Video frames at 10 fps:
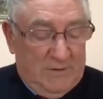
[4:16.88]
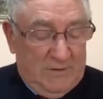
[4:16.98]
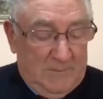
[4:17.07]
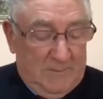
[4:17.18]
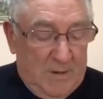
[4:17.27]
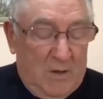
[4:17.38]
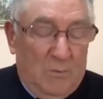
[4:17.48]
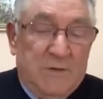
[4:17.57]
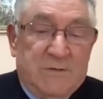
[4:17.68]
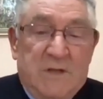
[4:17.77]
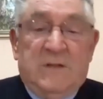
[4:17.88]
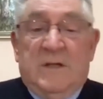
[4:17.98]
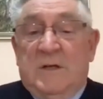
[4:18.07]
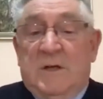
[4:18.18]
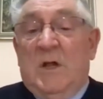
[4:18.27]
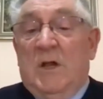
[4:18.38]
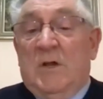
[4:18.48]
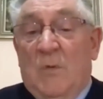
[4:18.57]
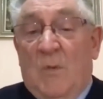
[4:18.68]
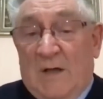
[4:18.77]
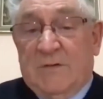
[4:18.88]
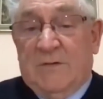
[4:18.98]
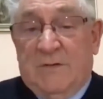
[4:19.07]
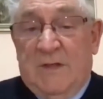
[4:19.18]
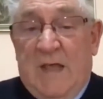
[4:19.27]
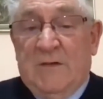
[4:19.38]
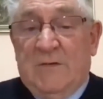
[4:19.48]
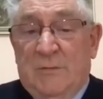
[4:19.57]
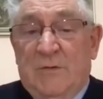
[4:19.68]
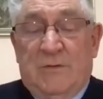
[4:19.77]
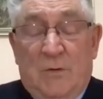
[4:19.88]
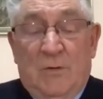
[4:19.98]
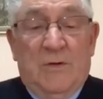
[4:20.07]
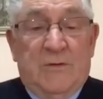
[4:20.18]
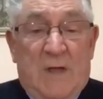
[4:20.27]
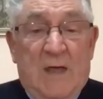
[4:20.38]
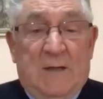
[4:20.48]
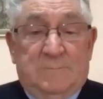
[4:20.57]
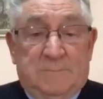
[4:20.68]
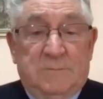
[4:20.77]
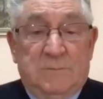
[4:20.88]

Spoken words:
that we see that to us the answer is still the same.